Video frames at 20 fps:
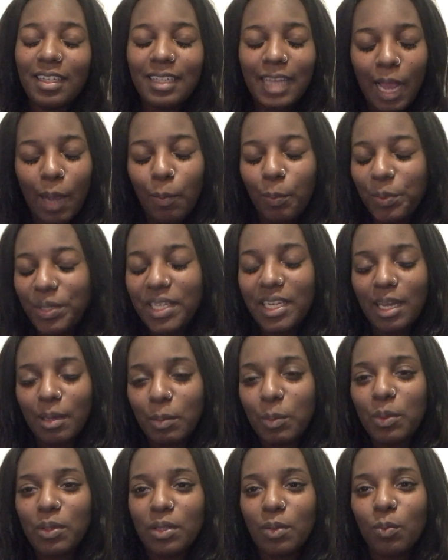Can we get
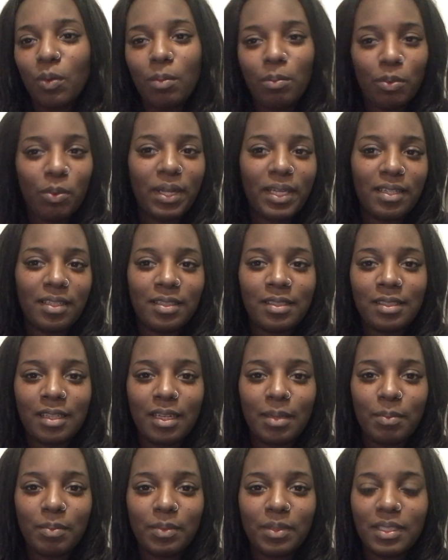more than one point this
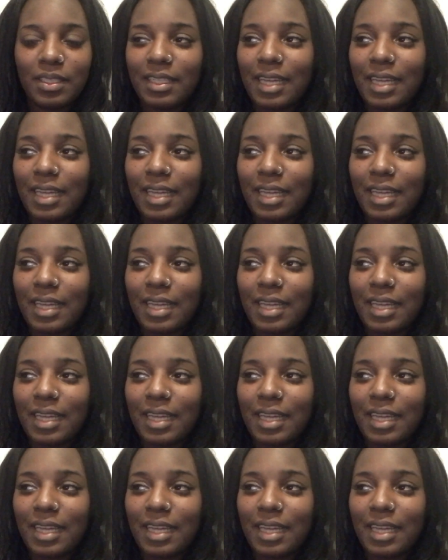time?